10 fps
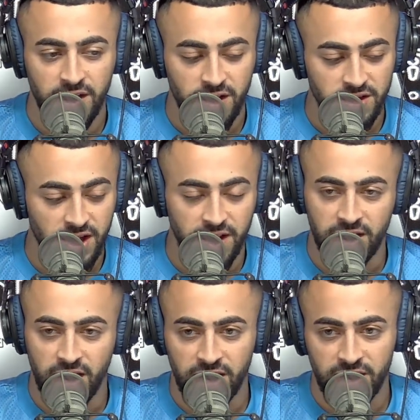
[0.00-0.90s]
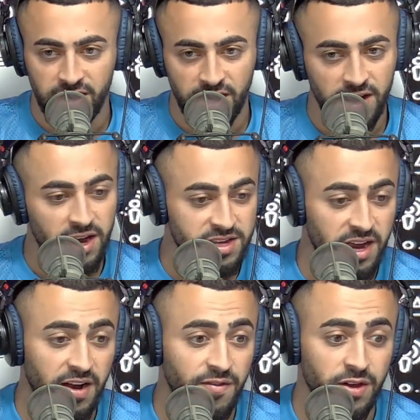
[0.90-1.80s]
dedicated day, and I
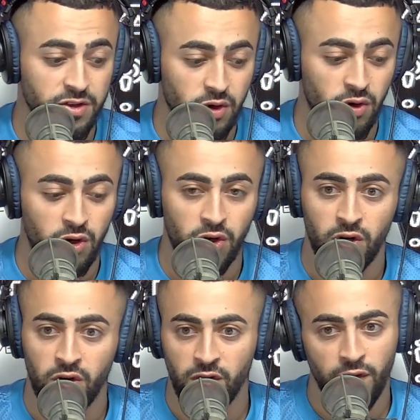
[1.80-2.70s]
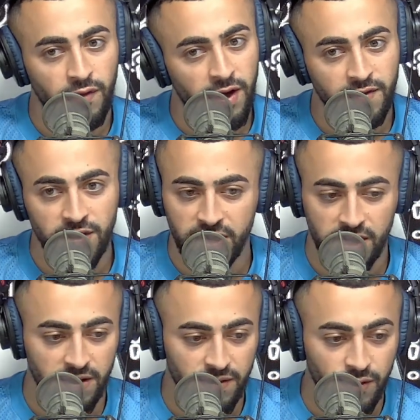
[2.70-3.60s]
sacrificed all of
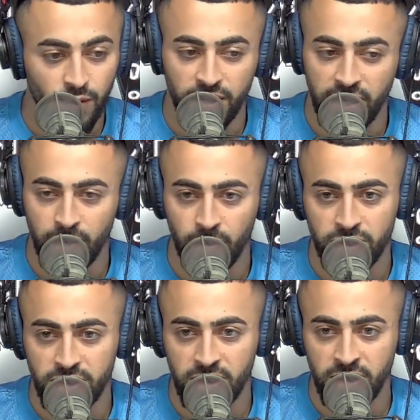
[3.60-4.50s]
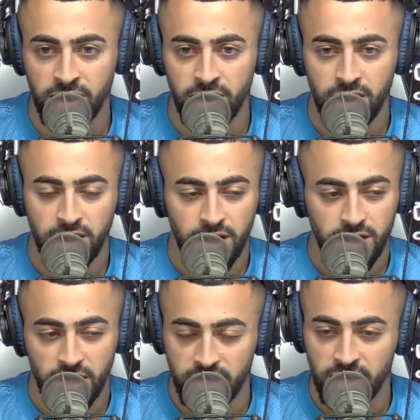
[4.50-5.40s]
everything for that one thing
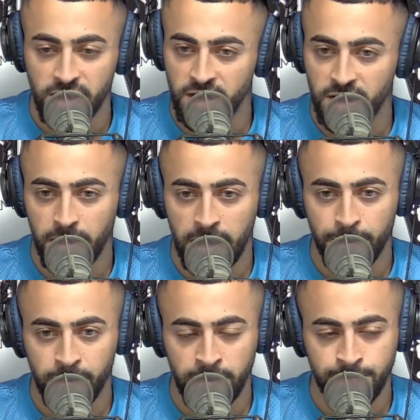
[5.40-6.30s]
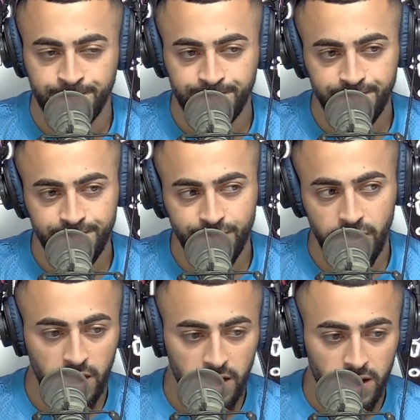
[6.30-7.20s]
that didn't end up happening.
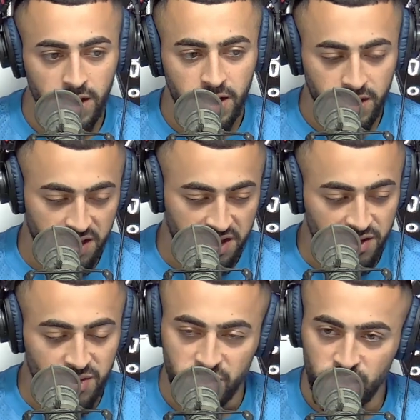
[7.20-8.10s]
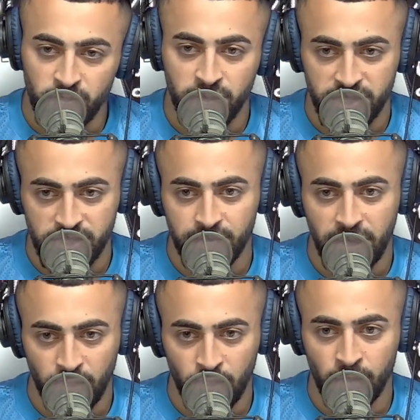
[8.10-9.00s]
Like those 2 months in
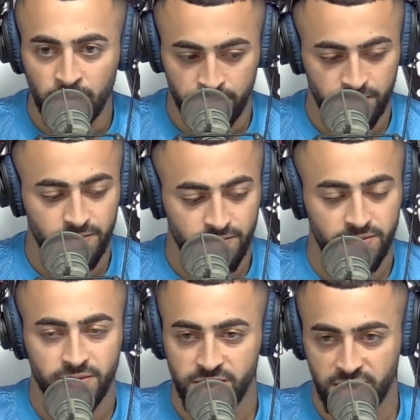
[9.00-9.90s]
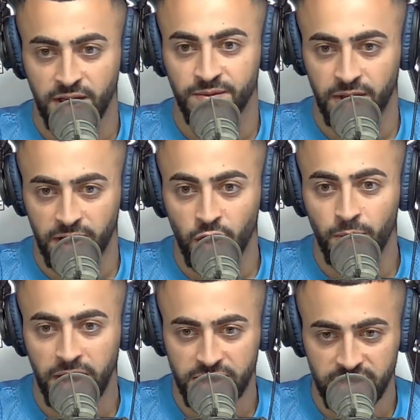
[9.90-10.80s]
my room, I go
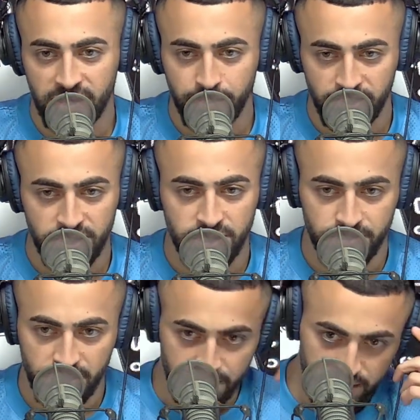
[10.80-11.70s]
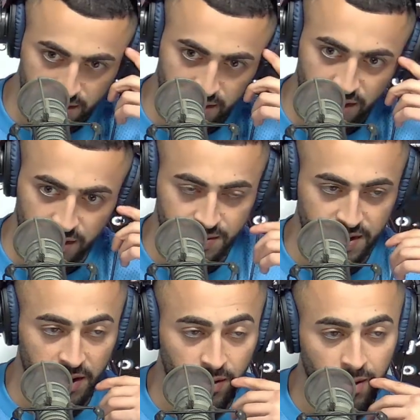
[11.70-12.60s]
back to that place sometimes here, you know what I'm
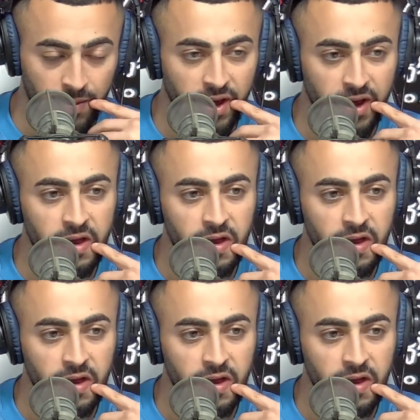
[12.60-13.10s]
saying, where I'm like